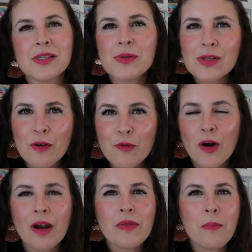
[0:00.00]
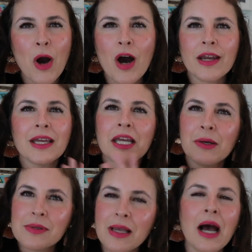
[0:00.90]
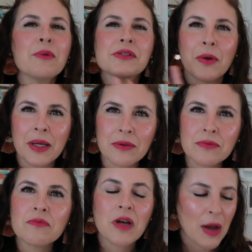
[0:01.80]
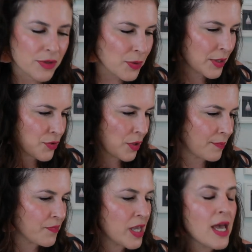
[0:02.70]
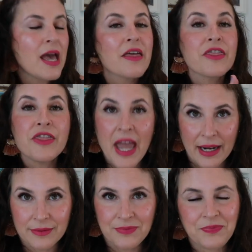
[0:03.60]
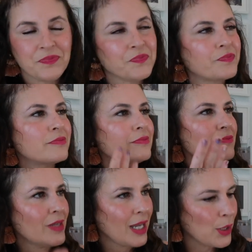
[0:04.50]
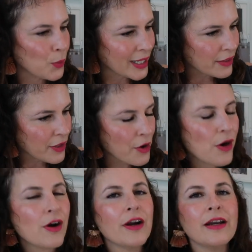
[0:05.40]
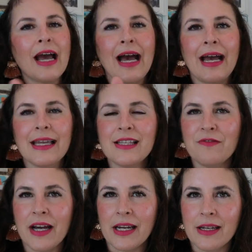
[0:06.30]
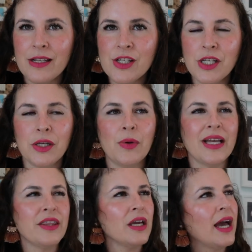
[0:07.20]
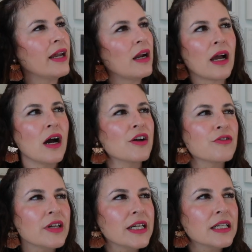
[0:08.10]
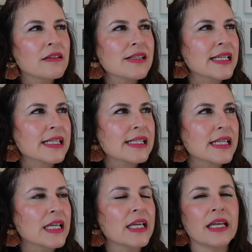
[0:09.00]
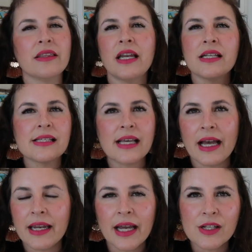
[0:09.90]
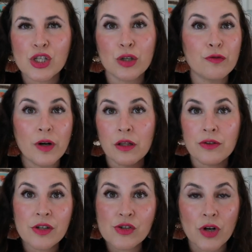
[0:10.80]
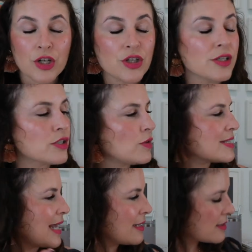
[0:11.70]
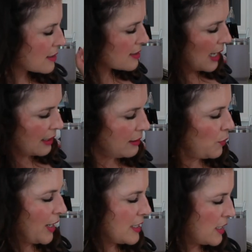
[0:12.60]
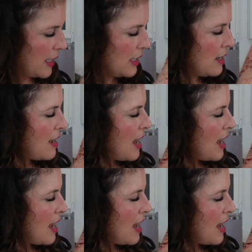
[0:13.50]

So far the body, it was, I was going strong. Then I weighted the yarn. I divided it in two. I think I had like 160, and then I decided to follow the instructions. So that's exactly what I did.